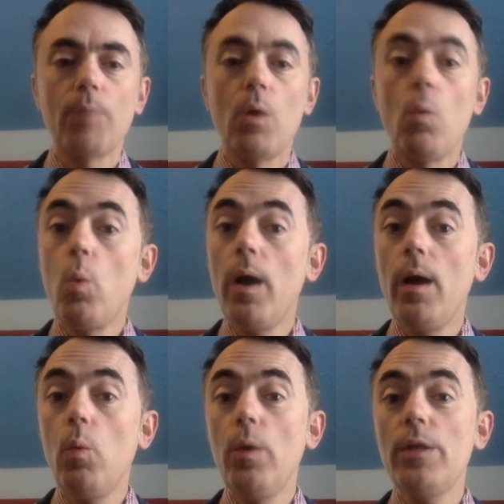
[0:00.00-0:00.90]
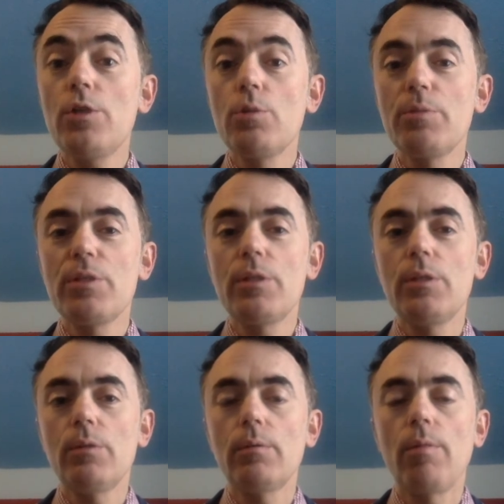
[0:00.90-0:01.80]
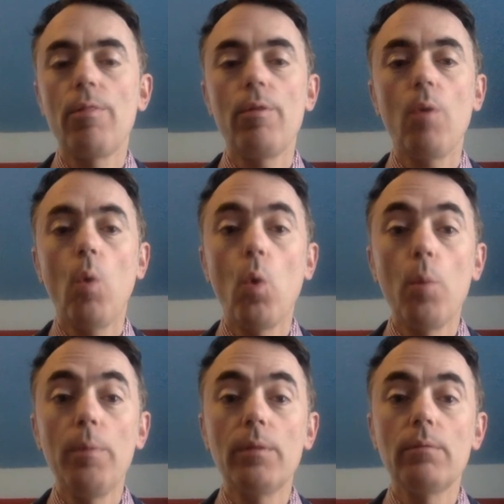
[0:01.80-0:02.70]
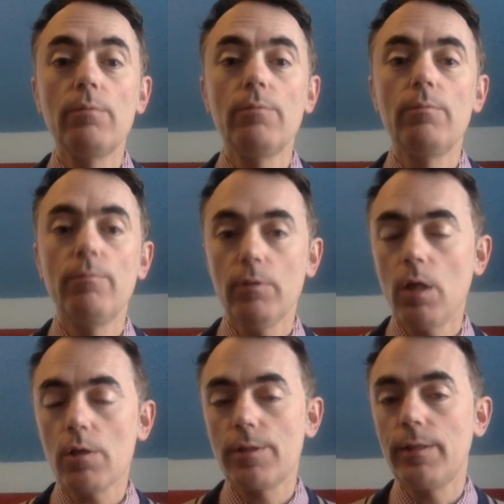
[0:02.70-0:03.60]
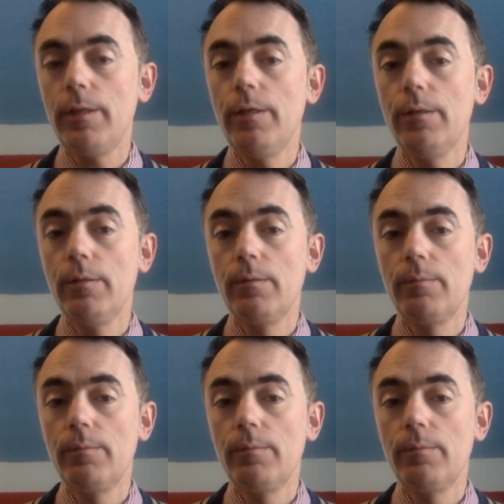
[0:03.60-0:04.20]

where we substitute the orbit velocity here.